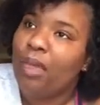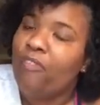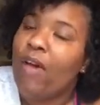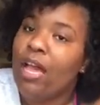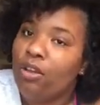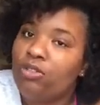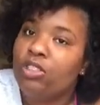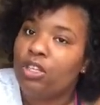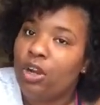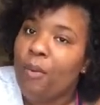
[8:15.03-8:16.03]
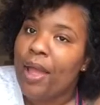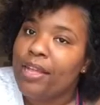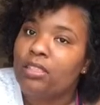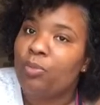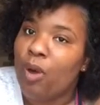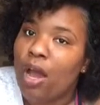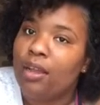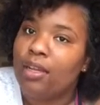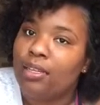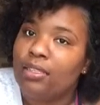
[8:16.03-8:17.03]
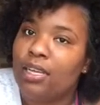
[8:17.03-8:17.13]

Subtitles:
If I use the correct products